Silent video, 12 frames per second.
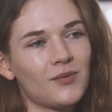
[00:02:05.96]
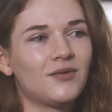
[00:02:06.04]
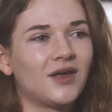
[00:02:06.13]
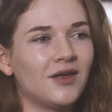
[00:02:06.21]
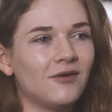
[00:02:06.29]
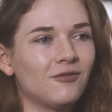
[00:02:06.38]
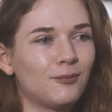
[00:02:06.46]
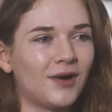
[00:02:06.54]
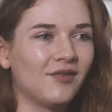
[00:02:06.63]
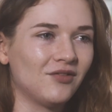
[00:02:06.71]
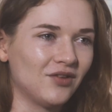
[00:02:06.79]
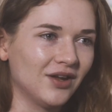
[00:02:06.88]
we would give
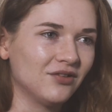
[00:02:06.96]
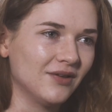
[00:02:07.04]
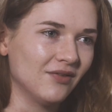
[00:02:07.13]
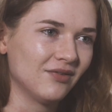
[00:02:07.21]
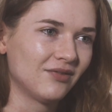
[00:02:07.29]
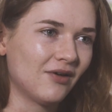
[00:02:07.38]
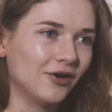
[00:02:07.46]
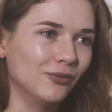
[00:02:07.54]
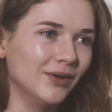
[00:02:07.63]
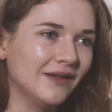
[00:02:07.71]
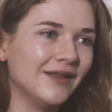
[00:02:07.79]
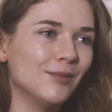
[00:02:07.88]
presentations on a
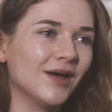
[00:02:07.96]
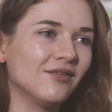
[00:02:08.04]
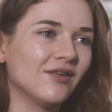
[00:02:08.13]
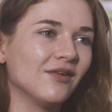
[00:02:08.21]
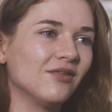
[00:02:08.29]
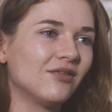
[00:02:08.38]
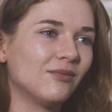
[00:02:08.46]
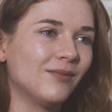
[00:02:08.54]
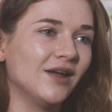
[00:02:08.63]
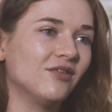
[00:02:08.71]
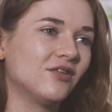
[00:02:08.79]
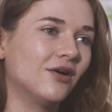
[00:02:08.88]
weekly basis
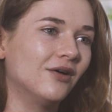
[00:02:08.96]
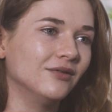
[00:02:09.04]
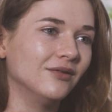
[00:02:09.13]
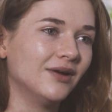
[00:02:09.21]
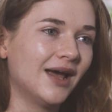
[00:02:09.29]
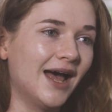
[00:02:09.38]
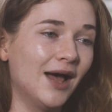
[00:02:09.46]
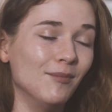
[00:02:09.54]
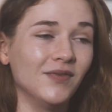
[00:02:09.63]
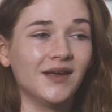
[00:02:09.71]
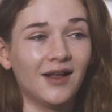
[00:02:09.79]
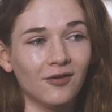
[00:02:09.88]
based on
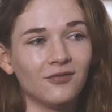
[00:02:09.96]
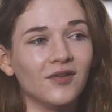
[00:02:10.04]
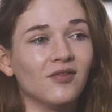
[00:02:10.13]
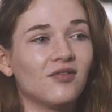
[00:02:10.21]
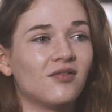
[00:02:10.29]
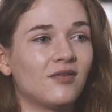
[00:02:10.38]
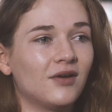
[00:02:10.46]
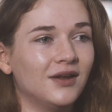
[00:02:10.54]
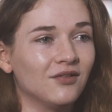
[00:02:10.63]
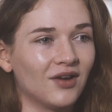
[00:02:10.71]
the elephants in